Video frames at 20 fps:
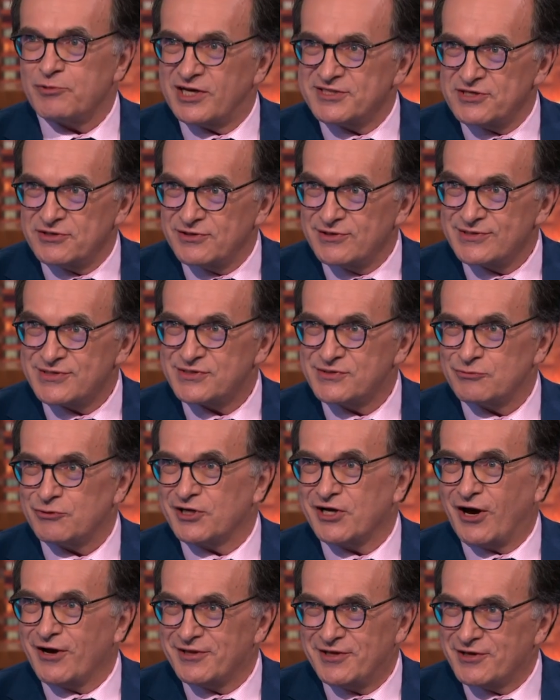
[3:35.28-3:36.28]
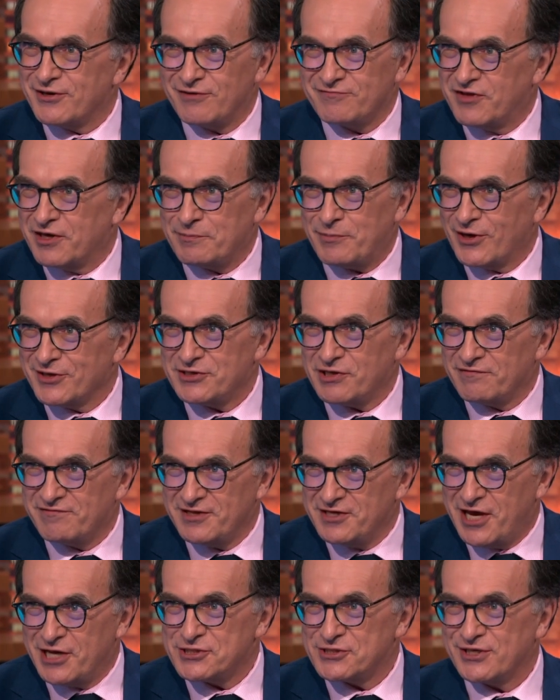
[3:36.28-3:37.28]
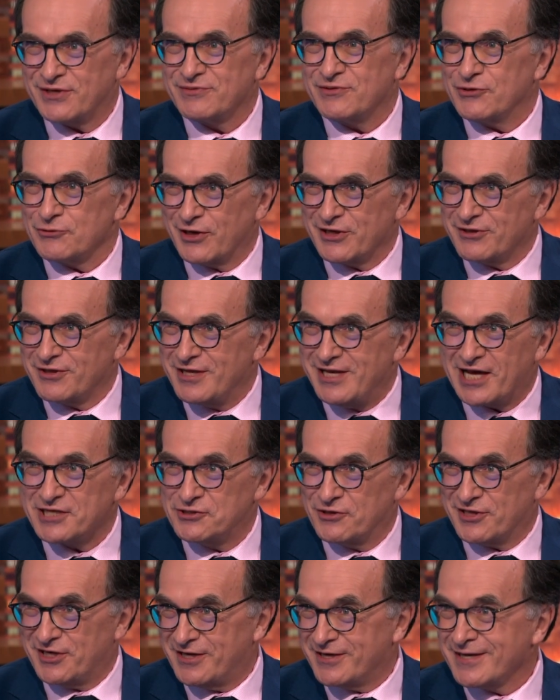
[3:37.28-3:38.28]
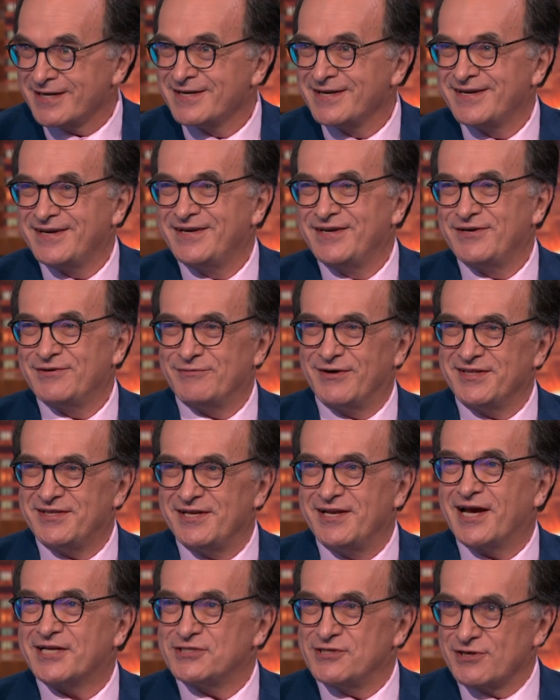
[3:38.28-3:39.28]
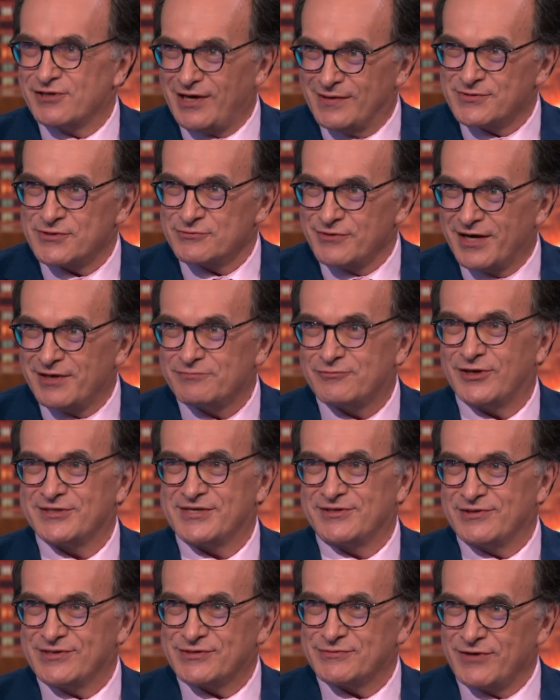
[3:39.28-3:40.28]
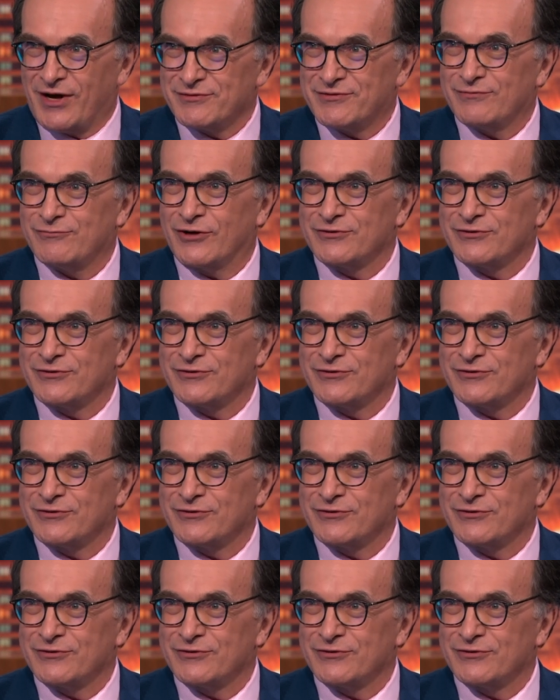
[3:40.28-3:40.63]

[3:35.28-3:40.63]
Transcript: presidents regarding of their party affiliation during an election year. When the election comes around, presidents want